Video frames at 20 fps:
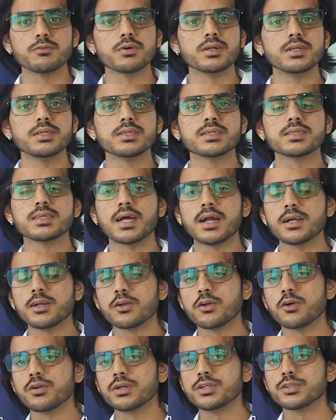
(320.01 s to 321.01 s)
One is
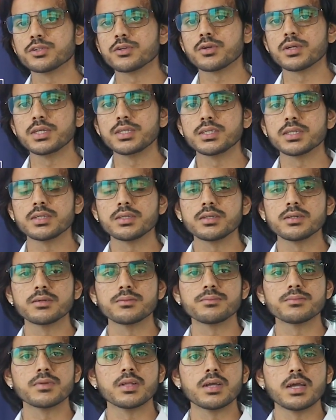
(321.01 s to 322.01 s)
standalone installation
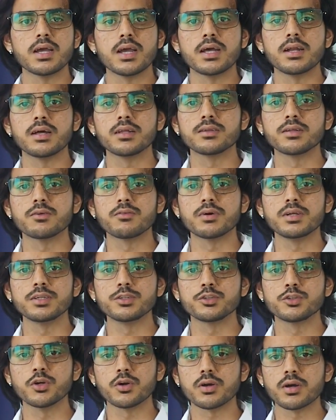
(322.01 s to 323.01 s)
and other one
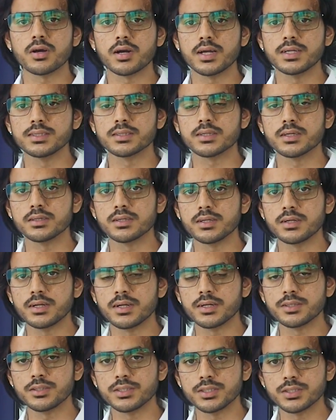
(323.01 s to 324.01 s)
is Dockerized
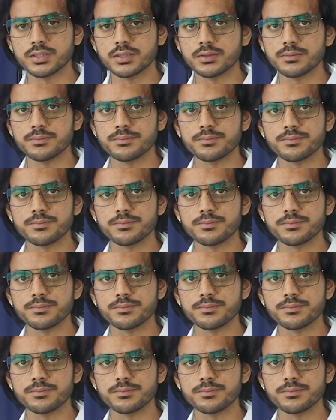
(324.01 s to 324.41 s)
containerization.